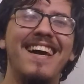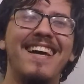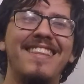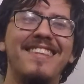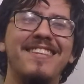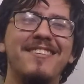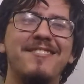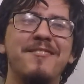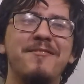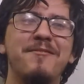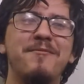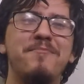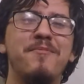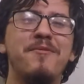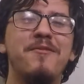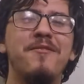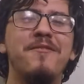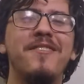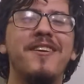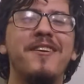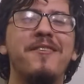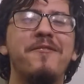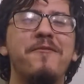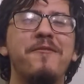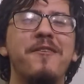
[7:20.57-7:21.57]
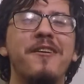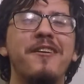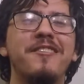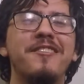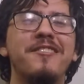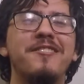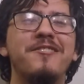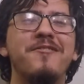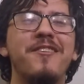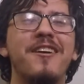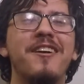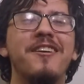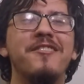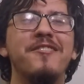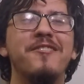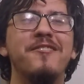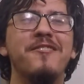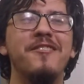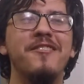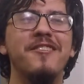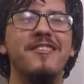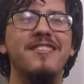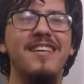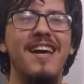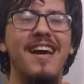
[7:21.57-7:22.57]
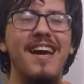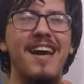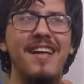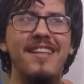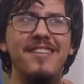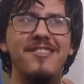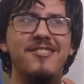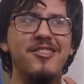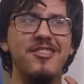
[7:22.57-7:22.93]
This is a movie where the trailer looked,